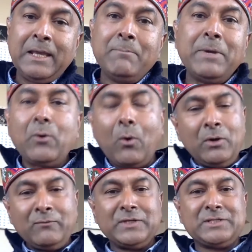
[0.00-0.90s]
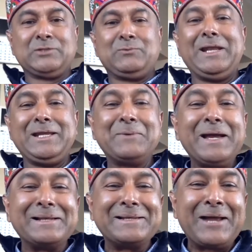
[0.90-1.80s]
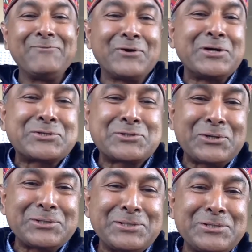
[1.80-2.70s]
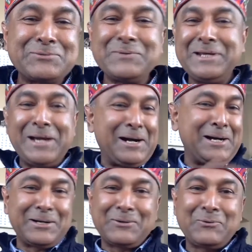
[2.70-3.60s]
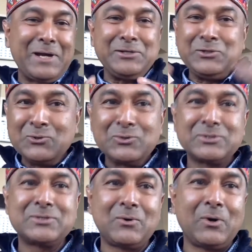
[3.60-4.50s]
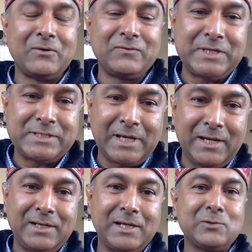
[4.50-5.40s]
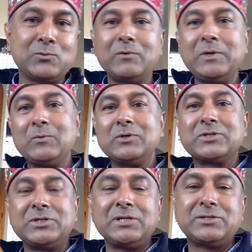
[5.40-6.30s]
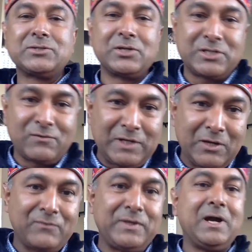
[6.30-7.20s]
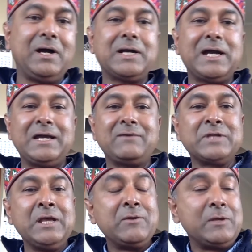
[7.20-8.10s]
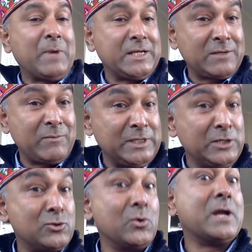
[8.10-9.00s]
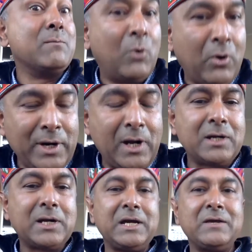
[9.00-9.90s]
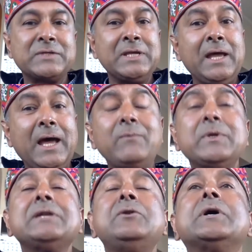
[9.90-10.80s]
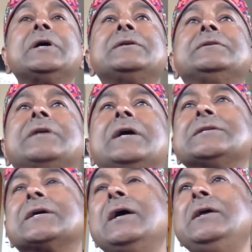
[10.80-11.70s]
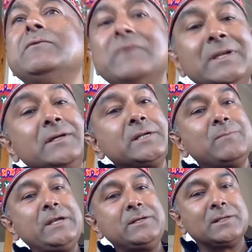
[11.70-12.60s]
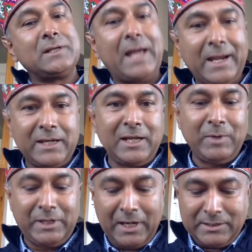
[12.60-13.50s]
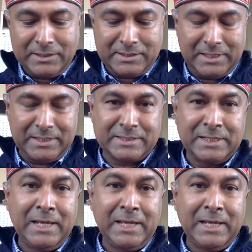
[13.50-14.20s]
But all of this is very well. And for historians, we are quite used to all of these ideas. What we would suggest is a shifting of the archives. We might say we need to look at more archives, and we can look at it as a kind of incremental academic exercise.